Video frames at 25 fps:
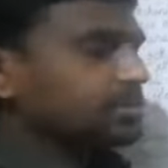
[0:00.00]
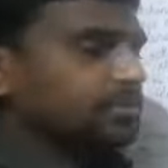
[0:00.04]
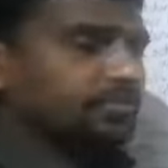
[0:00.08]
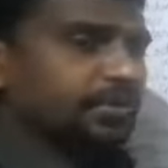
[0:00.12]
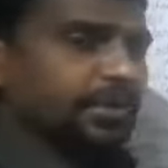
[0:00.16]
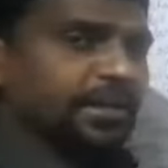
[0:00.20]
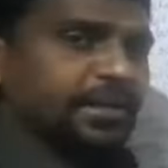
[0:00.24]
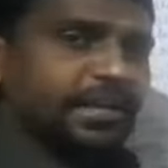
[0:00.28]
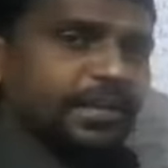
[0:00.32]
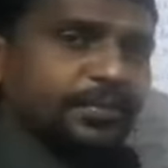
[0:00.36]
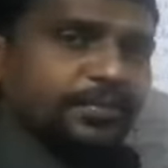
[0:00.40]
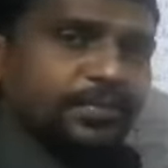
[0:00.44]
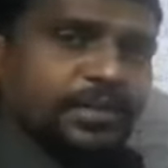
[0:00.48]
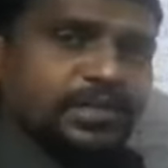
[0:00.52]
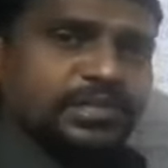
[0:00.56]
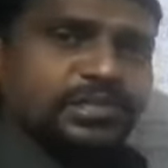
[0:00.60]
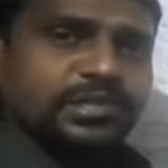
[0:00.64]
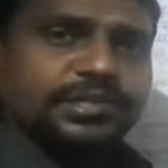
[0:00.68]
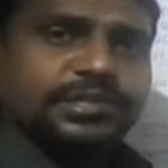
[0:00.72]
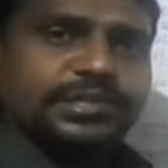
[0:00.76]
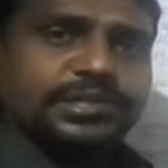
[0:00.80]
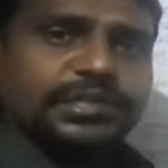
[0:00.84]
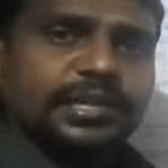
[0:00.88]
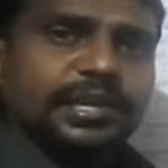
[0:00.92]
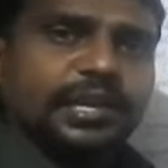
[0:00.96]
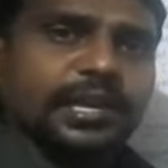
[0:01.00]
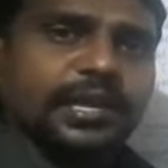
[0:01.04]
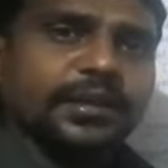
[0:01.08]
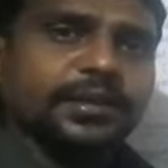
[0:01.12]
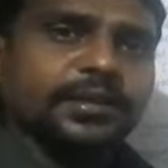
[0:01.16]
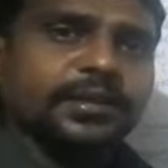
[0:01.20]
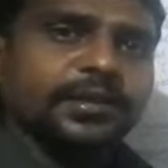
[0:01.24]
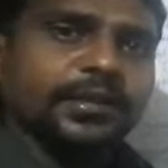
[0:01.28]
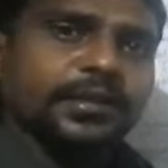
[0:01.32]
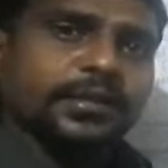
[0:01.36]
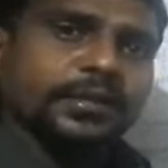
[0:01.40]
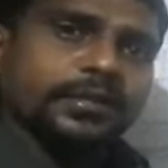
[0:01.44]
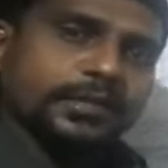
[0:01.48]
variables are
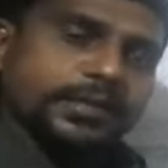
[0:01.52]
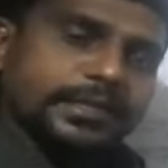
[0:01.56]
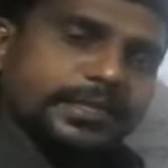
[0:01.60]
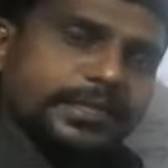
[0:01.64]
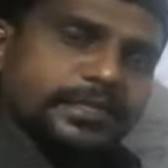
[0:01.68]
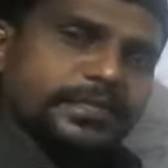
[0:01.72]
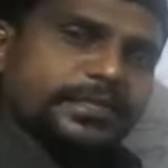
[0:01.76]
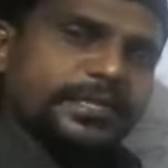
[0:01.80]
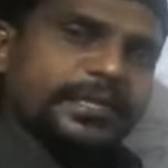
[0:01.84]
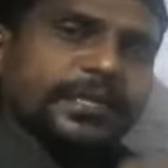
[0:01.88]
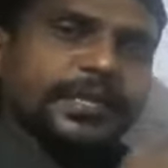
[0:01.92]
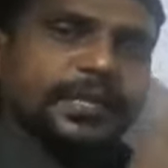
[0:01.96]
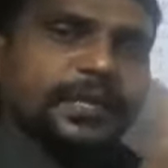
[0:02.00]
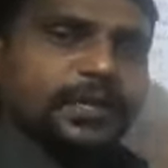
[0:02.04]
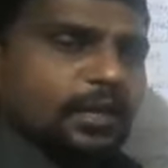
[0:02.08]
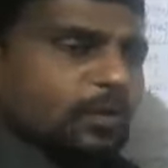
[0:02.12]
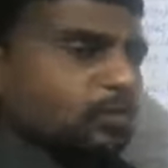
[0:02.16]
declared inside and